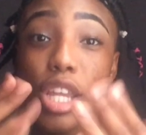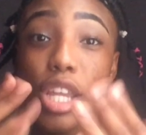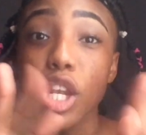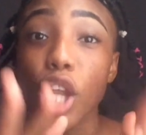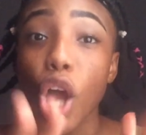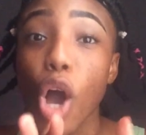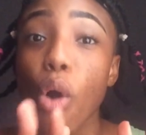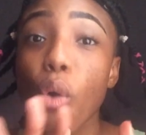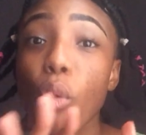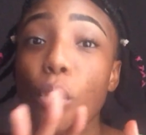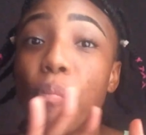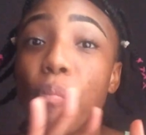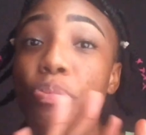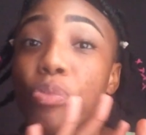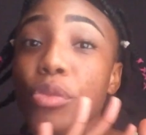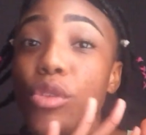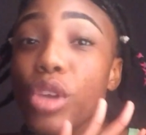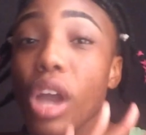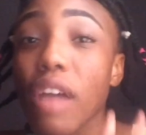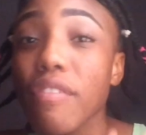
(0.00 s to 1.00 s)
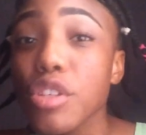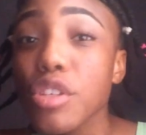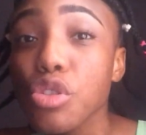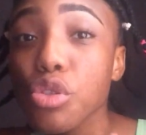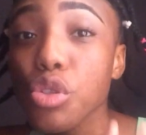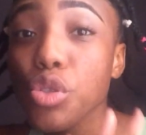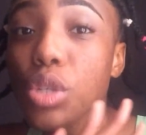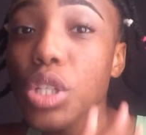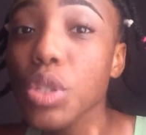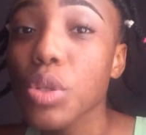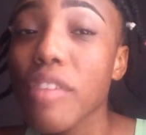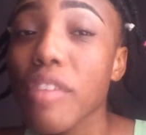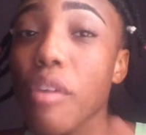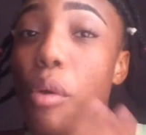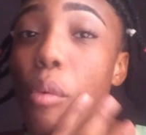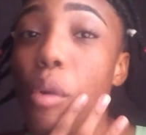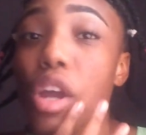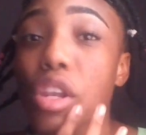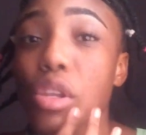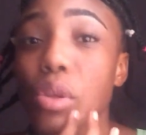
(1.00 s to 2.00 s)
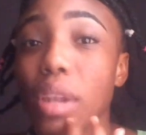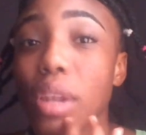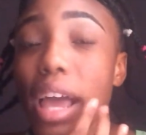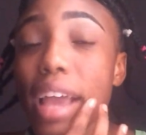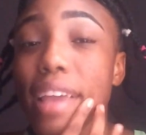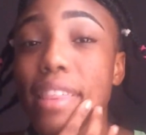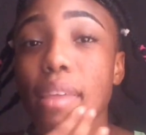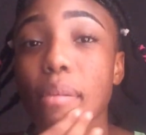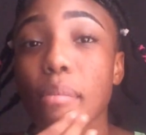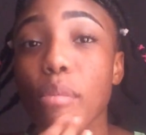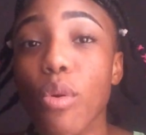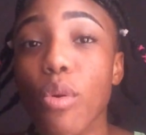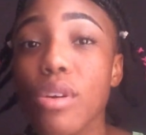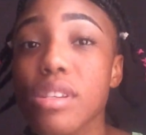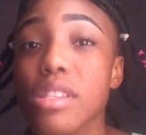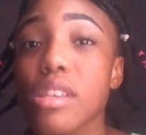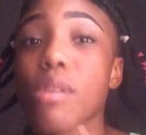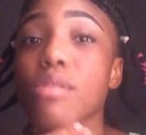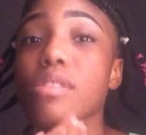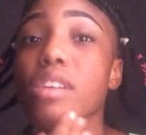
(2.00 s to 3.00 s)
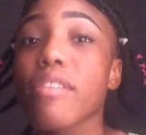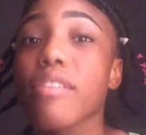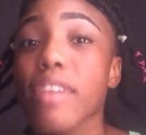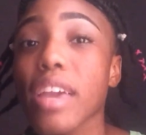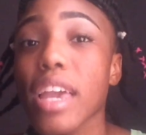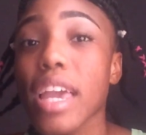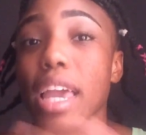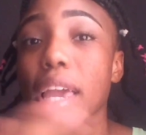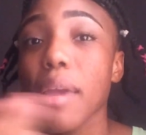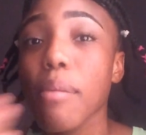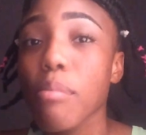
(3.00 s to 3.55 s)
Now you have to choose whichever one you like the most out of A,